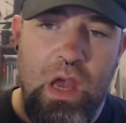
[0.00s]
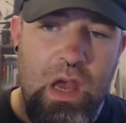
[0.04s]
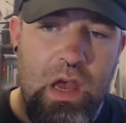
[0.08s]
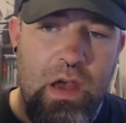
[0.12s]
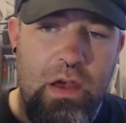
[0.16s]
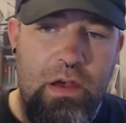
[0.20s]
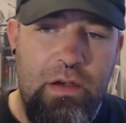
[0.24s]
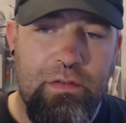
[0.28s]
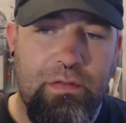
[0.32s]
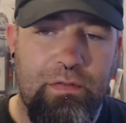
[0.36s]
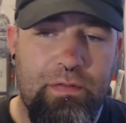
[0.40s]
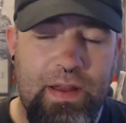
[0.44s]

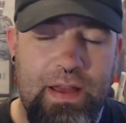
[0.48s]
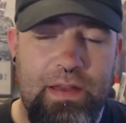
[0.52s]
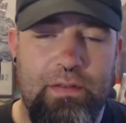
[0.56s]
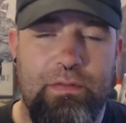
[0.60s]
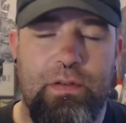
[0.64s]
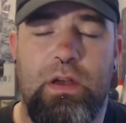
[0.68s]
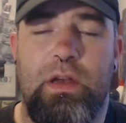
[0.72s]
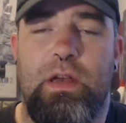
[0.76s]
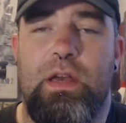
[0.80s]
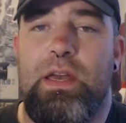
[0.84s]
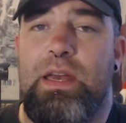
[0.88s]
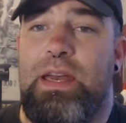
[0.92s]

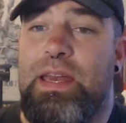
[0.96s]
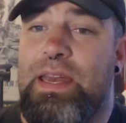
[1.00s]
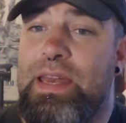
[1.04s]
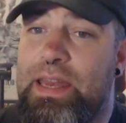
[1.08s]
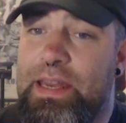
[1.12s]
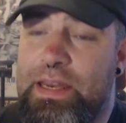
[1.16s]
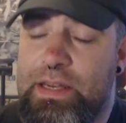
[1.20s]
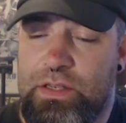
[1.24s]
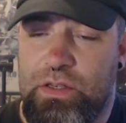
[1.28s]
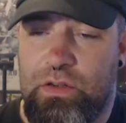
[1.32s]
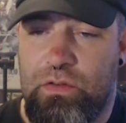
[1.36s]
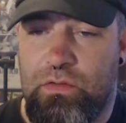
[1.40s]
Flavour,
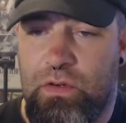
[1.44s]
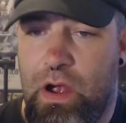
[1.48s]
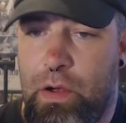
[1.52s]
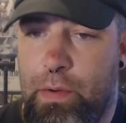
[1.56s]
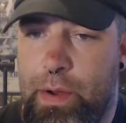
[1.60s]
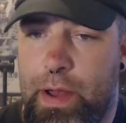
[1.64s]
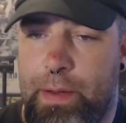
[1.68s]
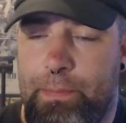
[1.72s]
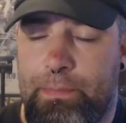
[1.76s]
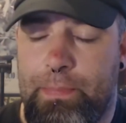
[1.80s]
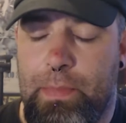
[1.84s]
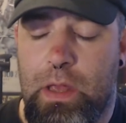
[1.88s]
it is a
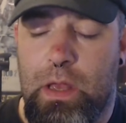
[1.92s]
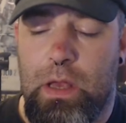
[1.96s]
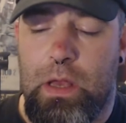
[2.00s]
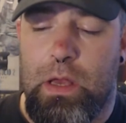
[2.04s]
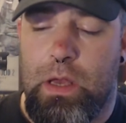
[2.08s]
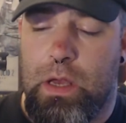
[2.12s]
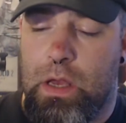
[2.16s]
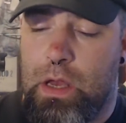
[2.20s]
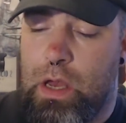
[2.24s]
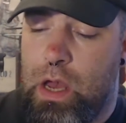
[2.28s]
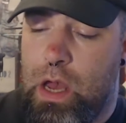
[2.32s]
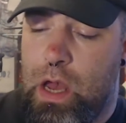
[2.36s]
grower.
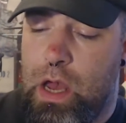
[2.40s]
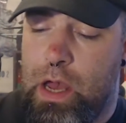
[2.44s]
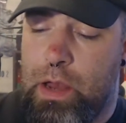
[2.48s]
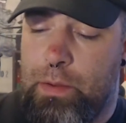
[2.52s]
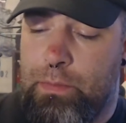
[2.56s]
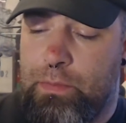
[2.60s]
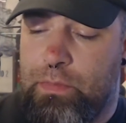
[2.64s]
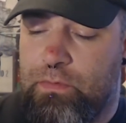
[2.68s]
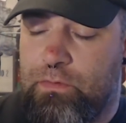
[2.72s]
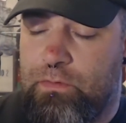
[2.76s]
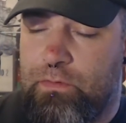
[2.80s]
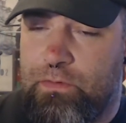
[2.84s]

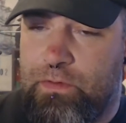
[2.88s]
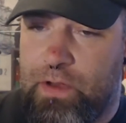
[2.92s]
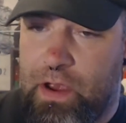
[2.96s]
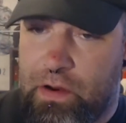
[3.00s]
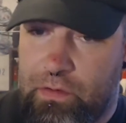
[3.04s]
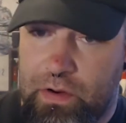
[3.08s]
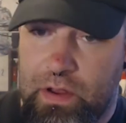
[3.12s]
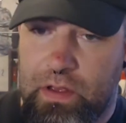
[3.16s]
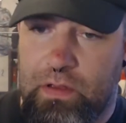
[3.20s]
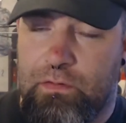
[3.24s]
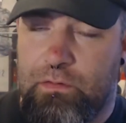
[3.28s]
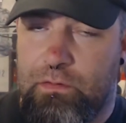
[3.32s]

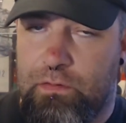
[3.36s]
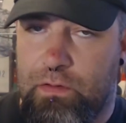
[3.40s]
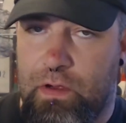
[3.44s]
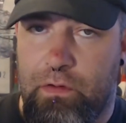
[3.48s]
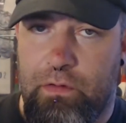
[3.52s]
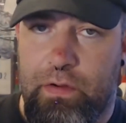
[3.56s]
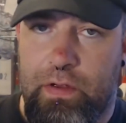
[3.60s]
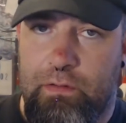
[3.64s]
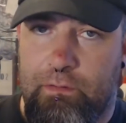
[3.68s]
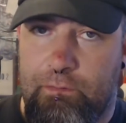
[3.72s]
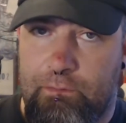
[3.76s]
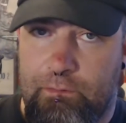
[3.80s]
Very,
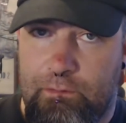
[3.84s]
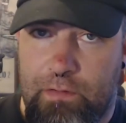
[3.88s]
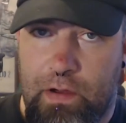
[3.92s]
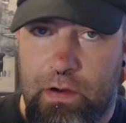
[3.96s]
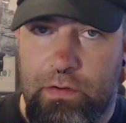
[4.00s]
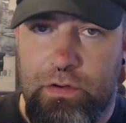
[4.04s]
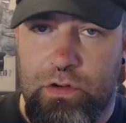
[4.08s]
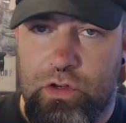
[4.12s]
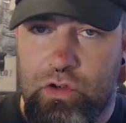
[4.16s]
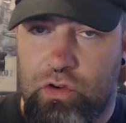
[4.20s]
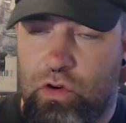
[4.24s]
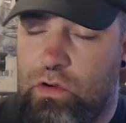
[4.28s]
very,
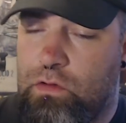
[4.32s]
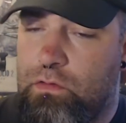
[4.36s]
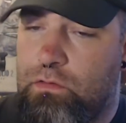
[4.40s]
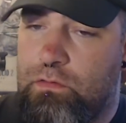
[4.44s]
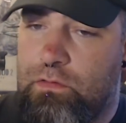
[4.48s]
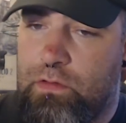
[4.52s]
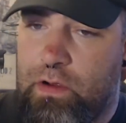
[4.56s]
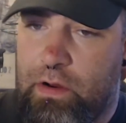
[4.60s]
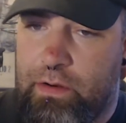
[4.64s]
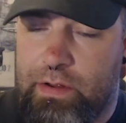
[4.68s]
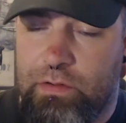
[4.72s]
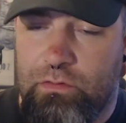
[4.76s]
very strong,
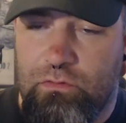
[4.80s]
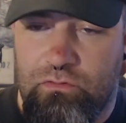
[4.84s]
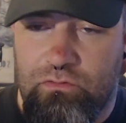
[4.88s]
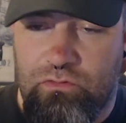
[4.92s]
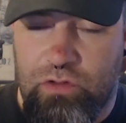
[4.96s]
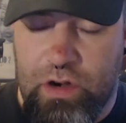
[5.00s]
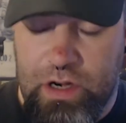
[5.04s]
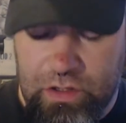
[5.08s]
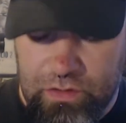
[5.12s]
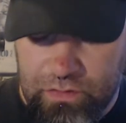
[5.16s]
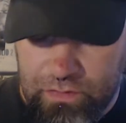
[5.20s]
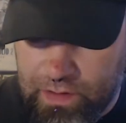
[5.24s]
very
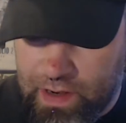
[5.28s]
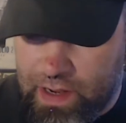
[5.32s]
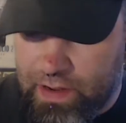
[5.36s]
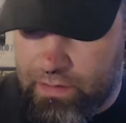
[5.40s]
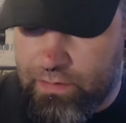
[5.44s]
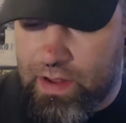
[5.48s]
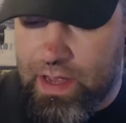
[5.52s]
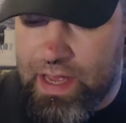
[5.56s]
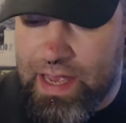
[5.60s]
rich flavour.